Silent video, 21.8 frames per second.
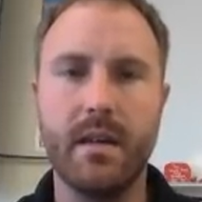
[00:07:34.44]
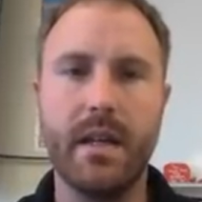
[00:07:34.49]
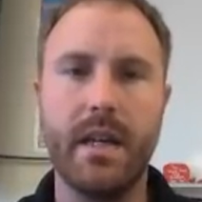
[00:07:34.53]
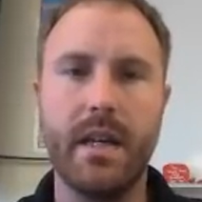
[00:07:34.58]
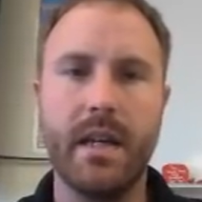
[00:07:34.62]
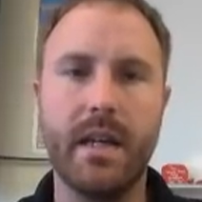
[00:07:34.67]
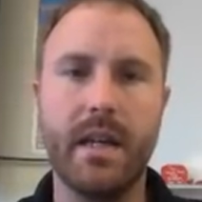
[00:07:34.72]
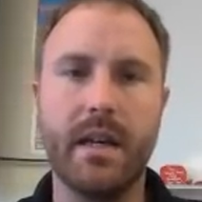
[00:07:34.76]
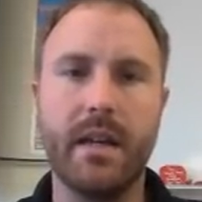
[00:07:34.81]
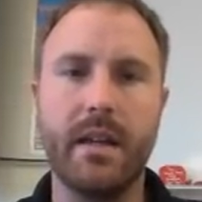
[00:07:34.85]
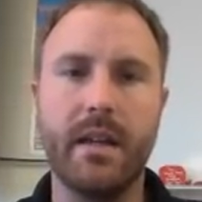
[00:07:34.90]

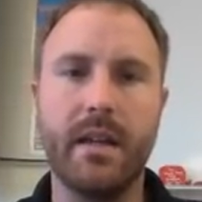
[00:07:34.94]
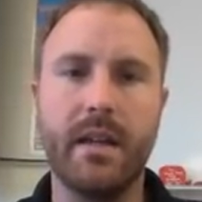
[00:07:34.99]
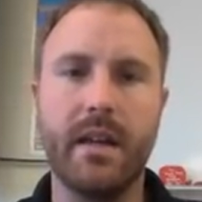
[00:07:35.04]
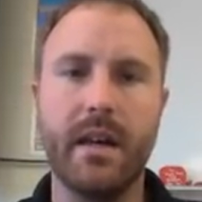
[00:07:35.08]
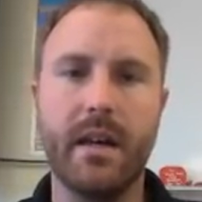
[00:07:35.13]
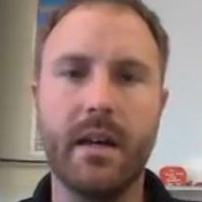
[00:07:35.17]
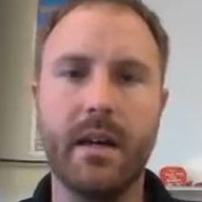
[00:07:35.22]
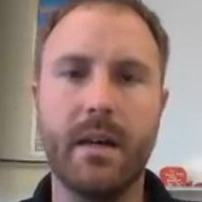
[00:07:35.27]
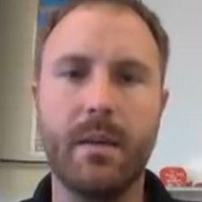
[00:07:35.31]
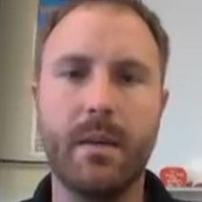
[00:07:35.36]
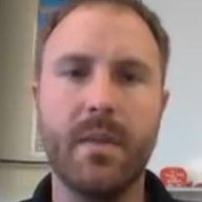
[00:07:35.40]
and
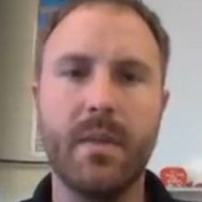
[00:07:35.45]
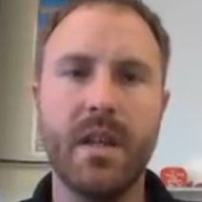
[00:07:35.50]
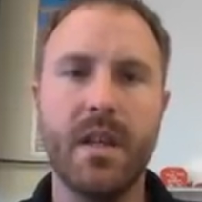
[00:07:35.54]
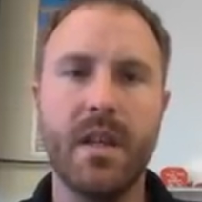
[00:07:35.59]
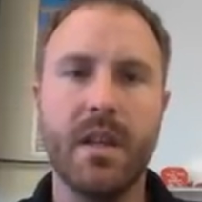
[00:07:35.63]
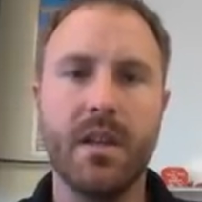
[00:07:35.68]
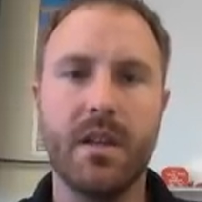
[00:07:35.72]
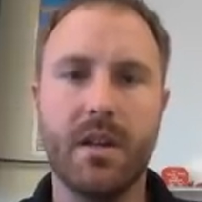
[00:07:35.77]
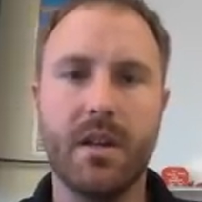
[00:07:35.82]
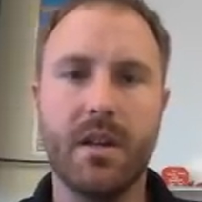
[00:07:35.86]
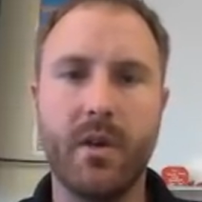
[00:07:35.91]
um,
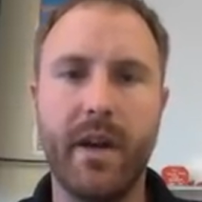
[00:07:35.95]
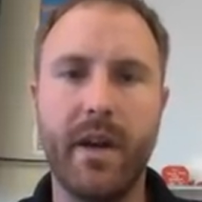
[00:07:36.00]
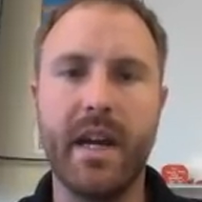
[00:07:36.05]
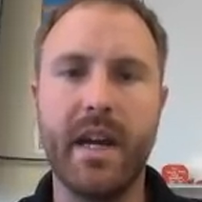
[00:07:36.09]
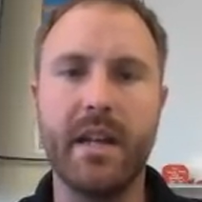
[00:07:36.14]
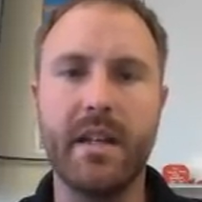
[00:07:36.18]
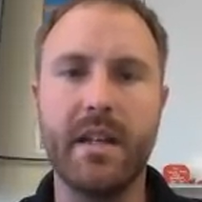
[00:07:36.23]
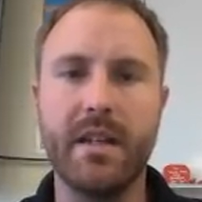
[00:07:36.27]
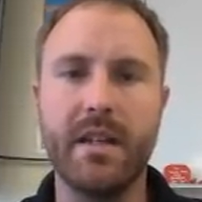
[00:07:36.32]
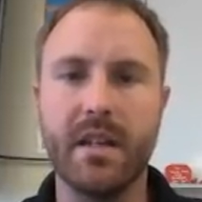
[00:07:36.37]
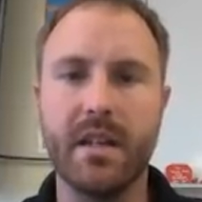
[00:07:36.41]
the
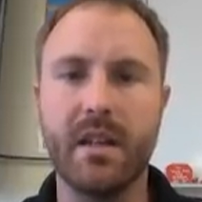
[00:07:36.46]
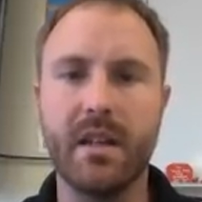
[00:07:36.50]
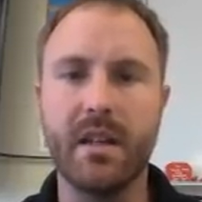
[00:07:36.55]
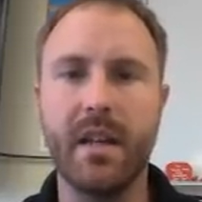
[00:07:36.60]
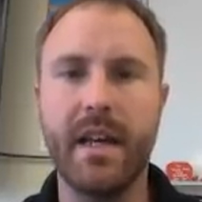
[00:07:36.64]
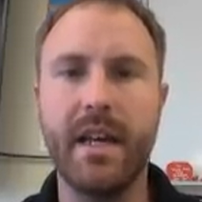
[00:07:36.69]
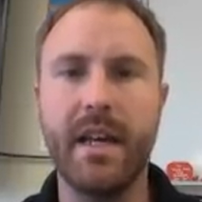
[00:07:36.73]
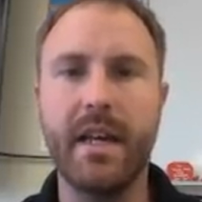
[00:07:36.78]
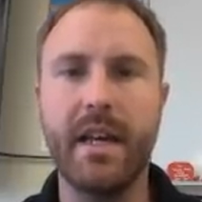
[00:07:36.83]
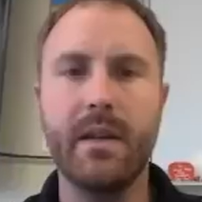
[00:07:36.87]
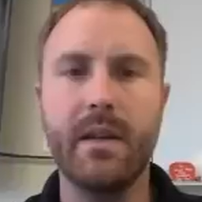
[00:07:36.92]
crayon, and the
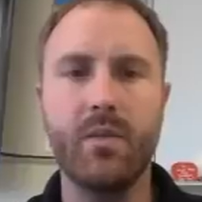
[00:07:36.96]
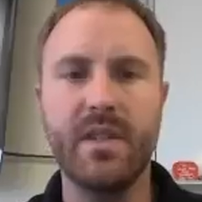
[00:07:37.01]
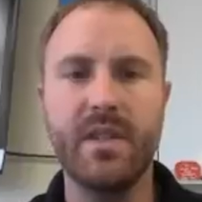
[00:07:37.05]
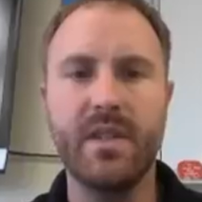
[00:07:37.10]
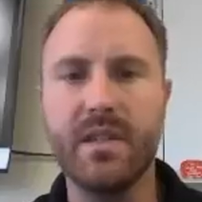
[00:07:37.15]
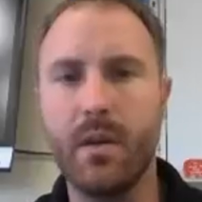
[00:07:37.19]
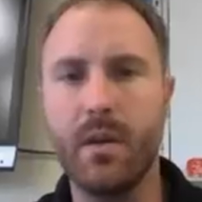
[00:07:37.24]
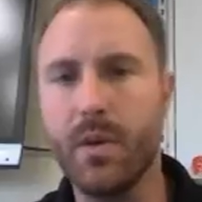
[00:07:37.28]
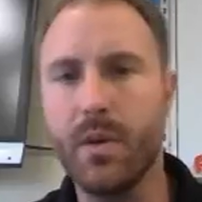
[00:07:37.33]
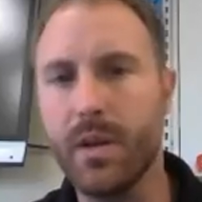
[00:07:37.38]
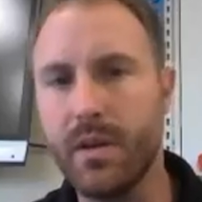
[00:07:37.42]
clay. We
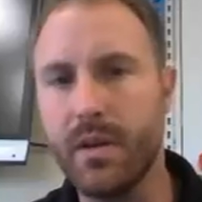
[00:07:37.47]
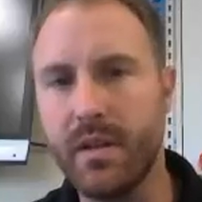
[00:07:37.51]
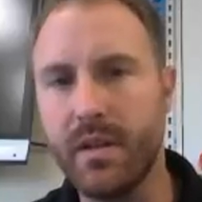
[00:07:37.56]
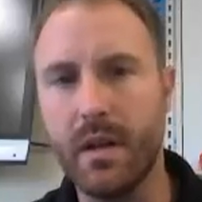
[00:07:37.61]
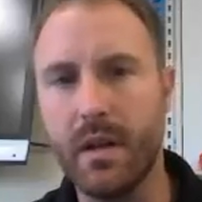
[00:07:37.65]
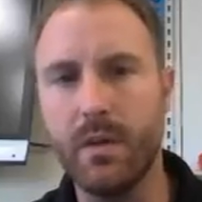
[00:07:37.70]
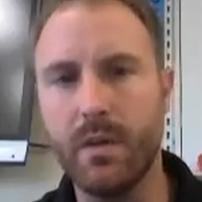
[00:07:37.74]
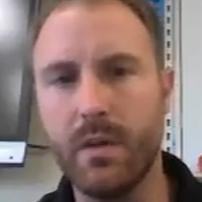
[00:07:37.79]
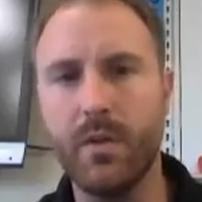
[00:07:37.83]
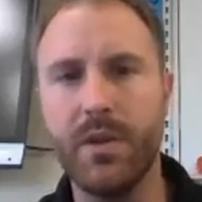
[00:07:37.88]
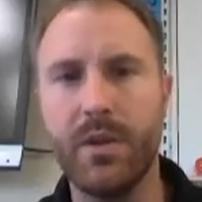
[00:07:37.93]
said we were
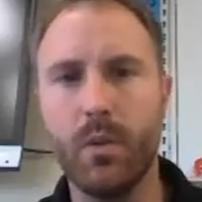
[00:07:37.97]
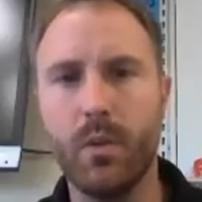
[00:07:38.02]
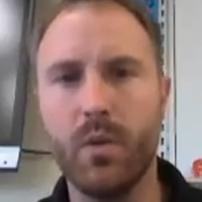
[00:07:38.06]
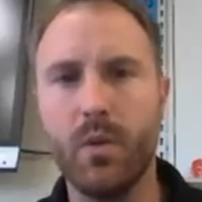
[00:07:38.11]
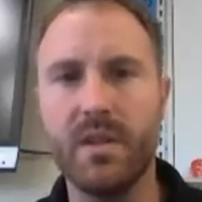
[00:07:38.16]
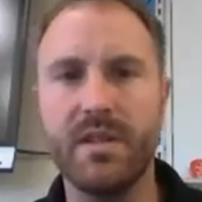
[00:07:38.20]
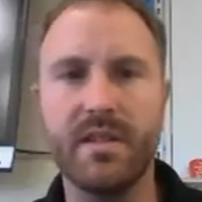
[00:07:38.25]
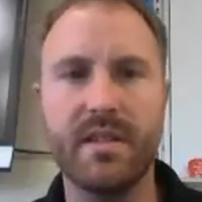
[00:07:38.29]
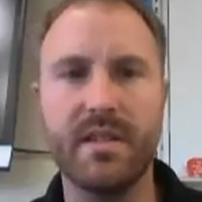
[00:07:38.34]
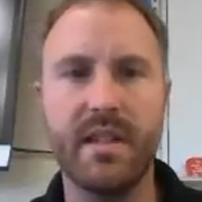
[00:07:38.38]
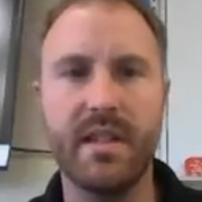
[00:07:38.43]
done with the
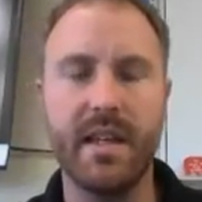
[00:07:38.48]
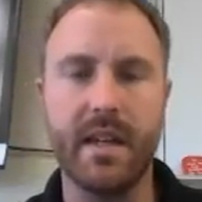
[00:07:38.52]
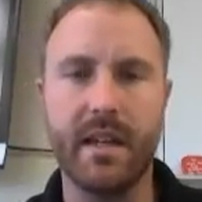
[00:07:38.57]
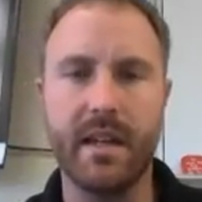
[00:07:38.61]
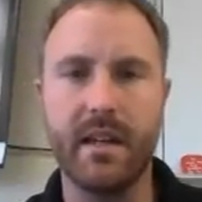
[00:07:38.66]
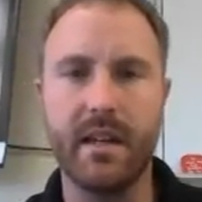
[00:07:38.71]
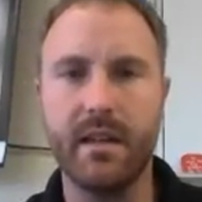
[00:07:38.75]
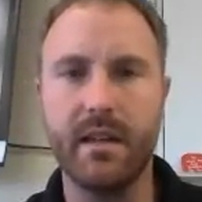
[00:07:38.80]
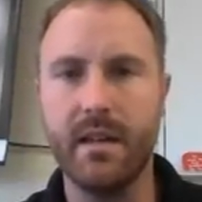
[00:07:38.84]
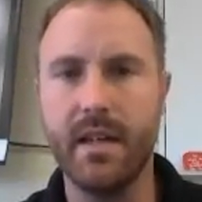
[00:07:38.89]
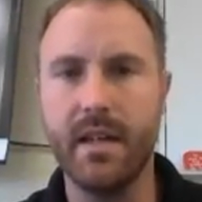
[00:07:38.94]
wooden
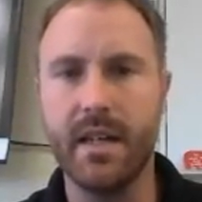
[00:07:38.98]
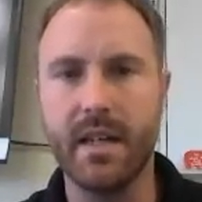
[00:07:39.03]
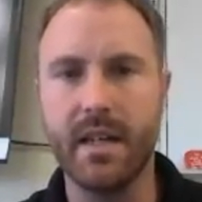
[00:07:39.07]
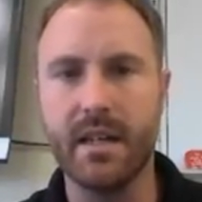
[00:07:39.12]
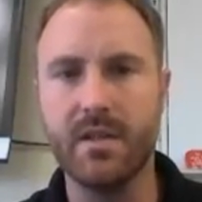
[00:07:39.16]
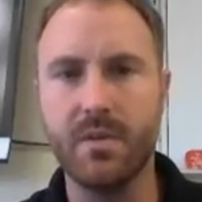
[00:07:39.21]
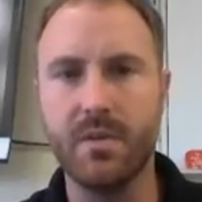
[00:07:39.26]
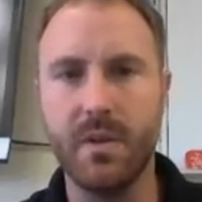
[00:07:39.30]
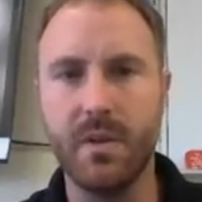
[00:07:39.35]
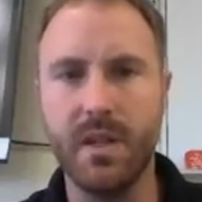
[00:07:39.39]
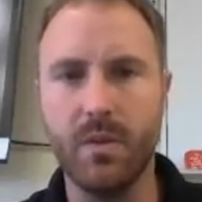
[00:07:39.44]
stick
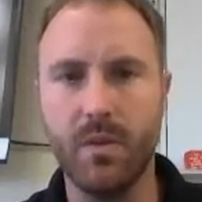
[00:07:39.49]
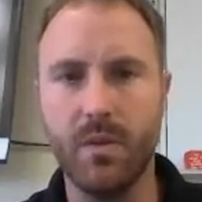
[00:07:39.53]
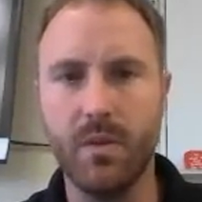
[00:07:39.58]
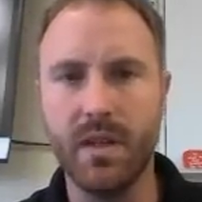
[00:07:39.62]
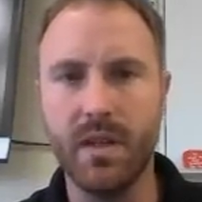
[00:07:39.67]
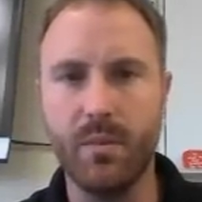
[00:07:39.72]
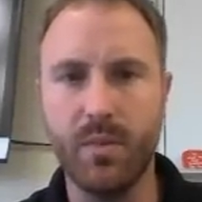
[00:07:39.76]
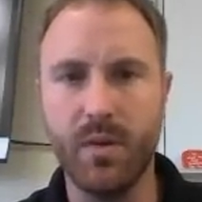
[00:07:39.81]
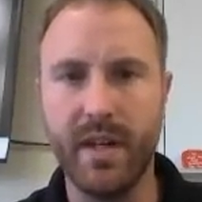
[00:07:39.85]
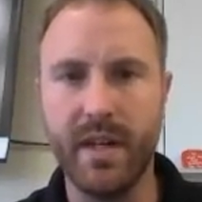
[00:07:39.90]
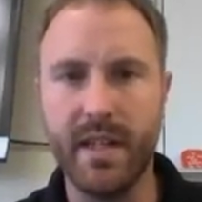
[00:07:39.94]
because uh, we didn't want
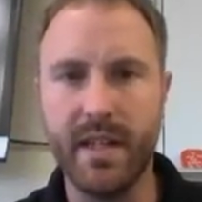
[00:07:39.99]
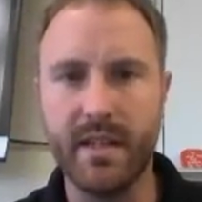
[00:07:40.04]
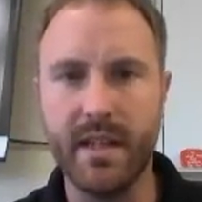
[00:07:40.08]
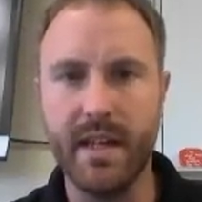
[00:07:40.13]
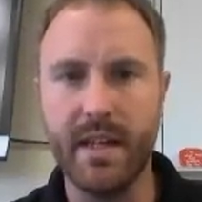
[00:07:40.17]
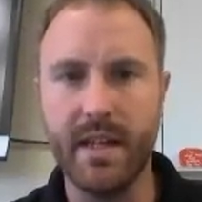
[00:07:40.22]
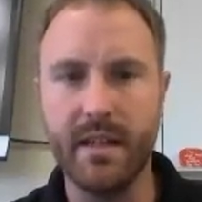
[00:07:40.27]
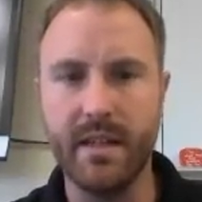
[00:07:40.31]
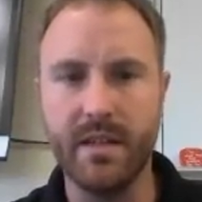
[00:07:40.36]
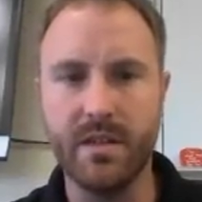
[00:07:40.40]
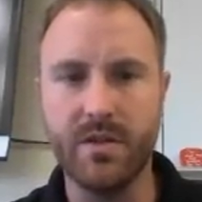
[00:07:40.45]
to break
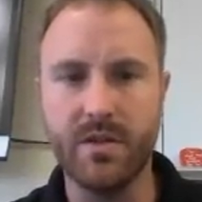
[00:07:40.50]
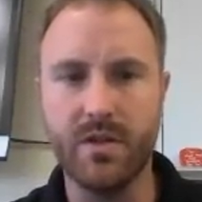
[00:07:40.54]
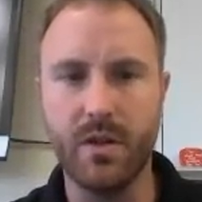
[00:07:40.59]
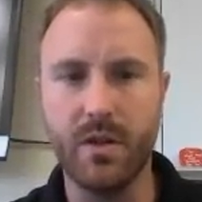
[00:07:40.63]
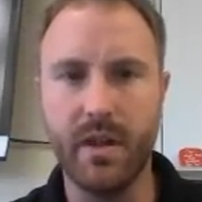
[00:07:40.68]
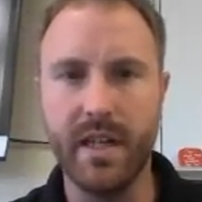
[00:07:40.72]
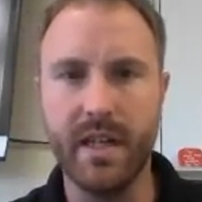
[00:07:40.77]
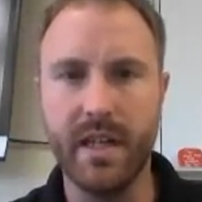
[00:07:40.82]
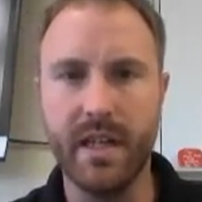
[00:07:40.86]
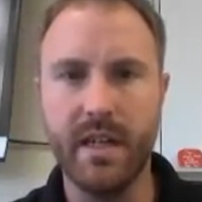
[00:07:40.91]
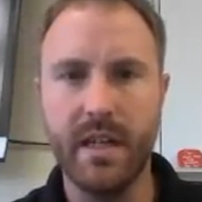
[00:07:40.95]
that and
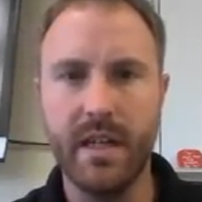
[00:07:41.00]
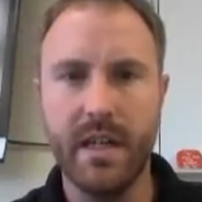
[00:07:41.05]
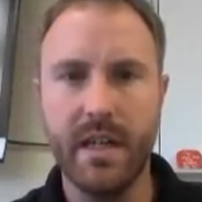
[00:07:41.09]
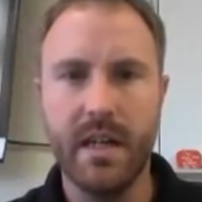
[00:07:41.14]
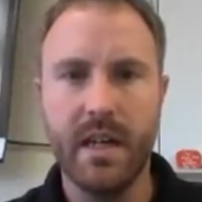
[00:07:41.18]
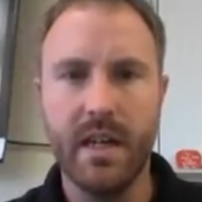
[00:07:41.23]
destroy it.